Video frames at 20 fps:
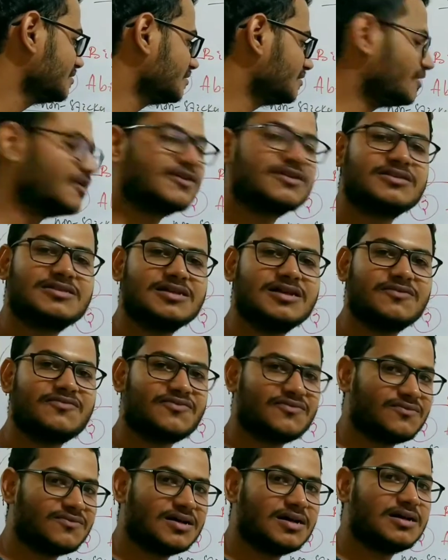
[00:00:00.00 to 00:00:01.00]
or
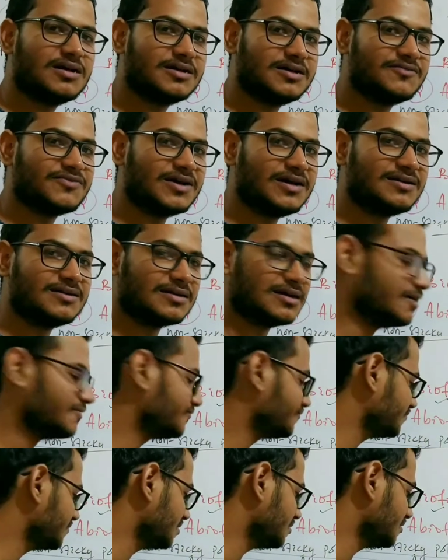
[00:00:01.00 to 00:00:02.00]
the different
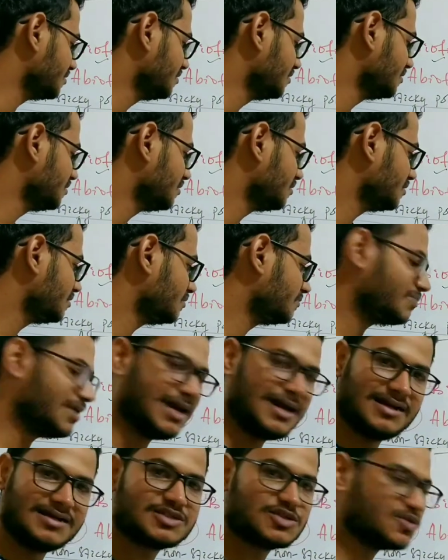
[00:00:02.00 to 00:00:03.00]

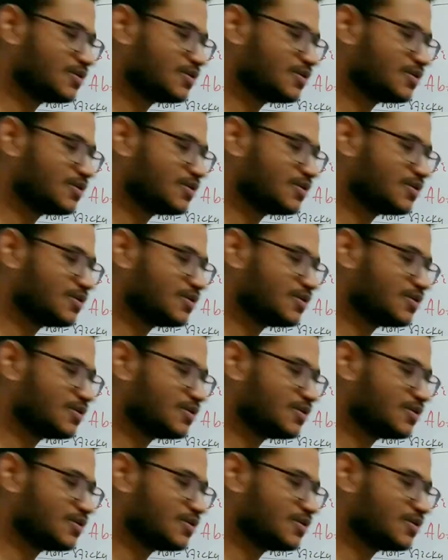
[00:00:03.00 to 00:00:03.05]
plants